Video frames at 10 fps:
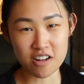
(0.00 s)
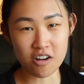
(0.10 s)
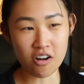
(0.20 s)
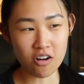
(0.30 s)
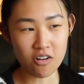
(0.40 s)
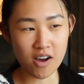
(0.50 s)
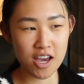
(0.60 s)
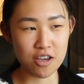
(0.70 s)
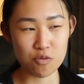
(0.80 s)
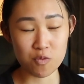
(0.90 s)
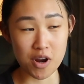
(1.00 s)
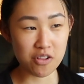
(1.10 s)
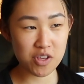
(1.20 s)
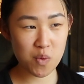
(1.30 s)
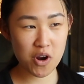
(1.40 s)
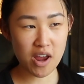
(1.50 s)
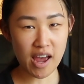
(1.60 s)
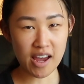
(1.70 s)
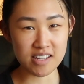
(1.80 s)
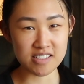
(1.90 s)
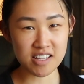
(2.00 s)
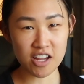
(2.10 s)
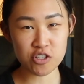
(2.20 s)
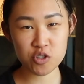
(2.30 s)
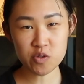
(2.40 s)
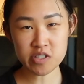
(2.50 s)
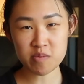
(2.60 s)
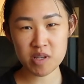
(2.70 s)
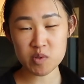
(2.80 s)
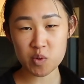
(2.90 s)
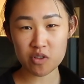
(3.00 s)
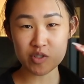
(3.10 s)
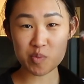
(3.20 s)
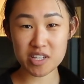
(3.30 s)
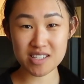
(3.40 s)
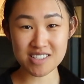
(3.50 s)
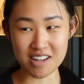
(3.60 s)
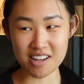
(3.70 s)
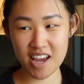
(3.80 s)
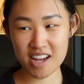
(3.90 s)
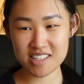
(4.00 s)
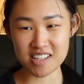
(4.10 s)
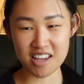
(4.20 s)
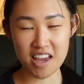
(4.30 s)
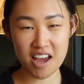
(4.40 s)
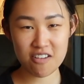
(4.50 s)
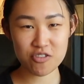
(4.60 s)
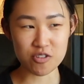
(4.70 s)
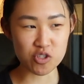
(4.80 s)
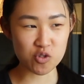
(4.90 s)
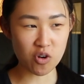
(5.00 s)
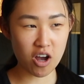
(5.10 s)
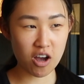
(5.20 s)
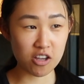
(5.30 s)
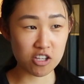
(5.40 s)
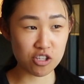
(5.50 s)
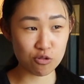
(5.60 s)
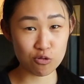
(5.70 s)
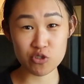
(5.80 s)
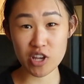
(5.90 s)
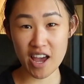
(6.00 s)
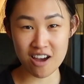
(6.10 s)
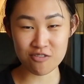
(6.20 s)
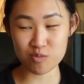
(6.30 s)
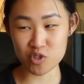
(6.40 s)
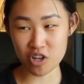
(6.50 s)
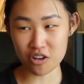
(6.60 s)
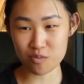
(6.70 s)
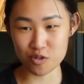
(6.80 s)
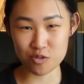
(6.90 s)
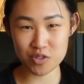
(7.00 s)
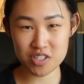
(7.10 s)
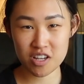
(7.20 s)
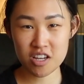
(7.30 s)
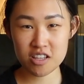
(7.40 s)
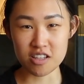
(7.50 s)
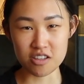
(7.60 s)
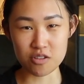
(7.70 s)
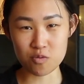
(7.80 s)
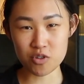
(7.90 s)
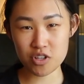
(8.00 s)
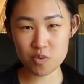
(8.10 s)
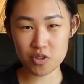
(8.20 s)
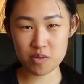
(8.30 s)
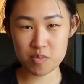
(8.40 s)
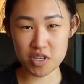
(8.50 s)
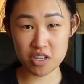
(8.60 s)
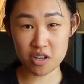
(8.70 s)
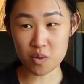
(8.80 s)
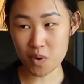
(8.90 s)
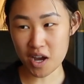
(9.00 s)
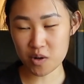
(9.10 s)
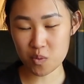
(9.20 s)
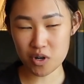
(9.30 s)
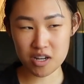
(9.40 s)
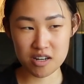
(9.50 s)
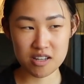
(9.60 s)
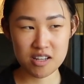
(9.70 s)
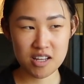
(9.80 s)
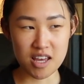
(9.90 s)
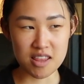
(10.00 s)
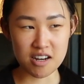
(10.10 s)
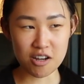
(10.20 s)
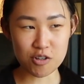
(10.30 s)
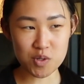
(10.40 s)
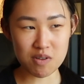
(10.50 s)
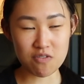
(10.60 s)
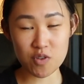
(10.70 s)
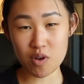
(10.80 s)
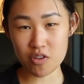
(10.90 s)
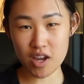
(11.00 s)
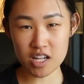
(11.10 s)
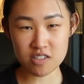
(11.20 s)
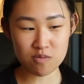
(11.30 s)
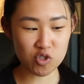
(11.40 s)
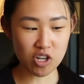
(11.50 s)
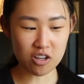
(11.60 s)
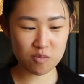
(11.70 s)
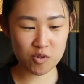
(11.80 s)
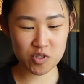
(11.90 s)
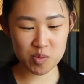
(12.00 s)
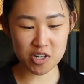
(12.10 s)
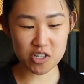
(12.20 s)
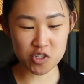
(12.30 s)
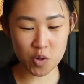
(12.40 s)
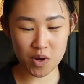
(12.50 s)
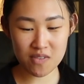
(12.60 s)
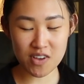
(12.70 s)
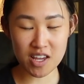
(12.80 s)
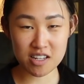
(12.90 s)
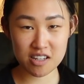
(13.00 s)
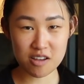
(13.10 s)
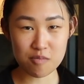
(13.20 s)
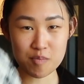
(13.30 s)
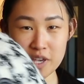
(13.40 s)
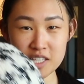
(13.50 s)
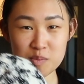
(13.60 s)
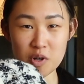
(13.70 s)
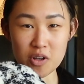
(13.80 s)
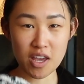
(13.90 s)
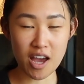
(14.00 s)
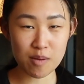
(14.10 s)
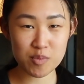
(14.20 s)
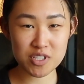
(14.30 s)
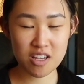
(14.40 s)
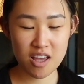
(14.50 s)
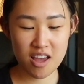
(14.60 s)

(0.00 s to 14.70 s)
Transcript: at all. I rarely wear hats. I do sometimes wear those big sun hats. Like I have the straw huge hat from Jacquemus, like the really, really big wide one. And then I also have a few other hats from Jacquemus, but I don't have any baseball caps